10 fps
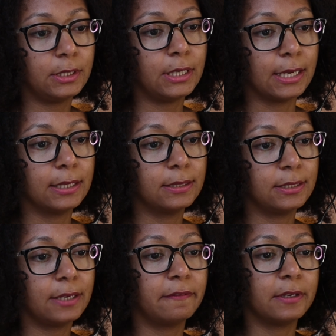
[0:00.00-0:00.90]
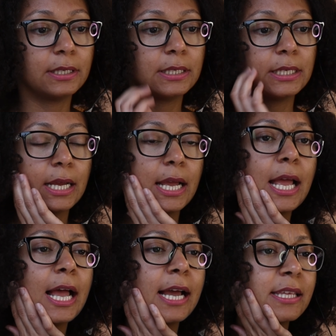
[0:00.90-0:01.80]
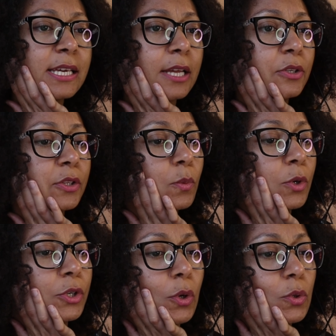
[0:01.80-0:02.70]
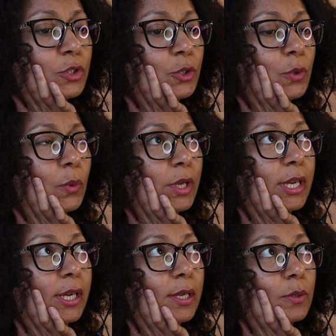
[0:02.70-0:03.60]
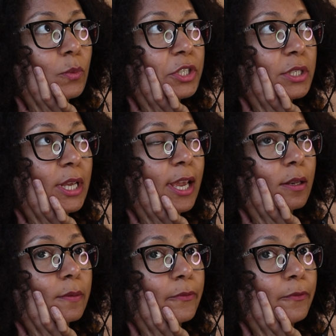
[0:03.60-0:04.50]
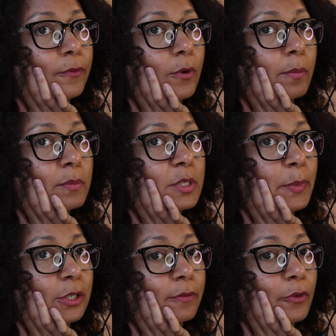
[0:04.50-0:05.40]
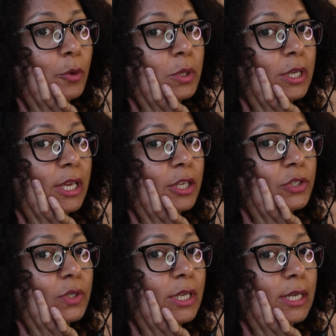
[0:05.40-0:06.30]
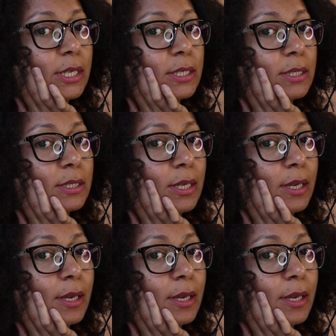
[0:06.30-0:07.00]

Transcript: Yeah, definitely. I think another one also, which again forms part of communication, is